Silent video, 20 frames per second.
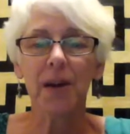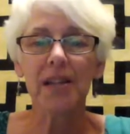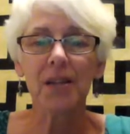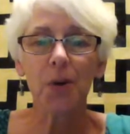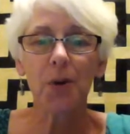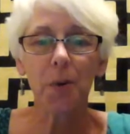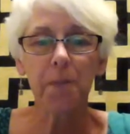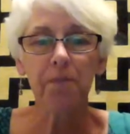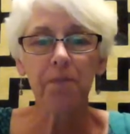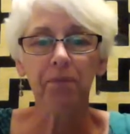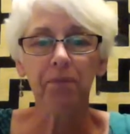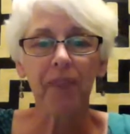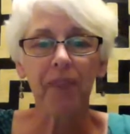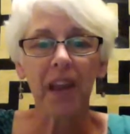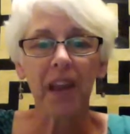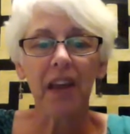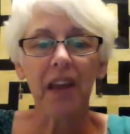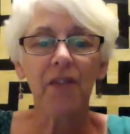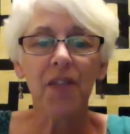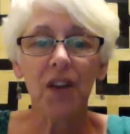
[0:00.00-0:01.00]
So
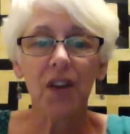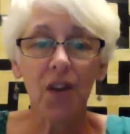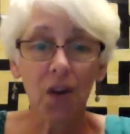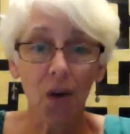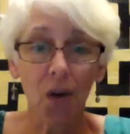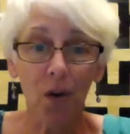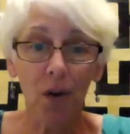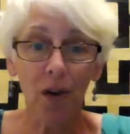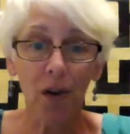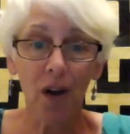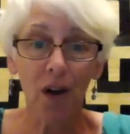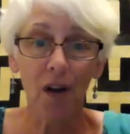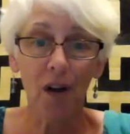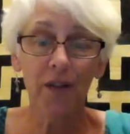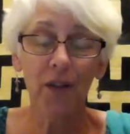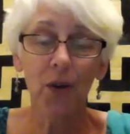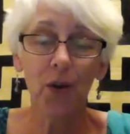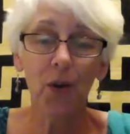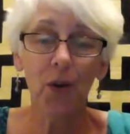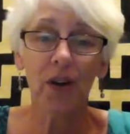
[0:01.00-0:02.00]
if the goal of
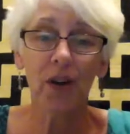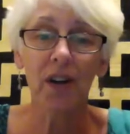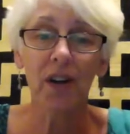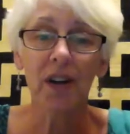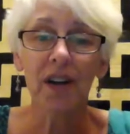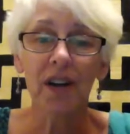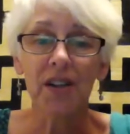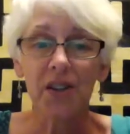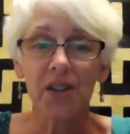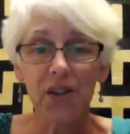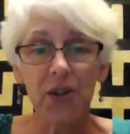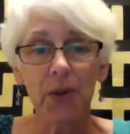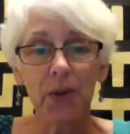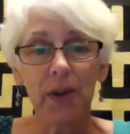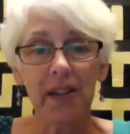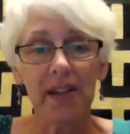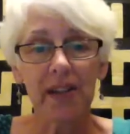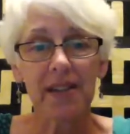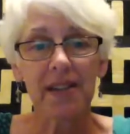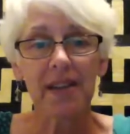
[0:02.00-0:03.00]
your
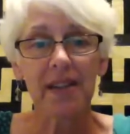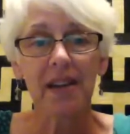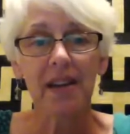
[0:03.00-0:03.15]
students'